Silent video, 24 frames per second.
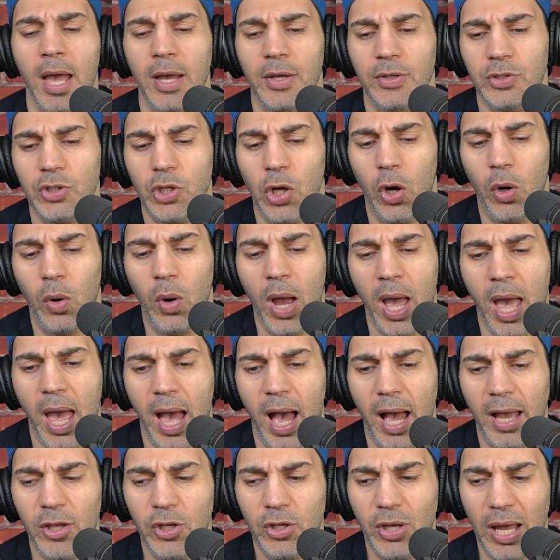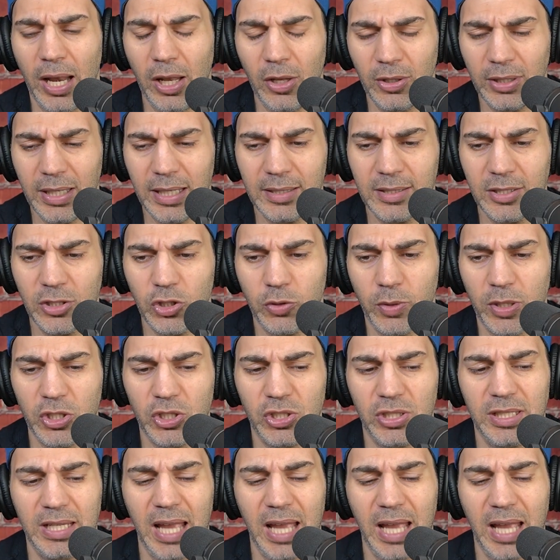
So you got to look at situations.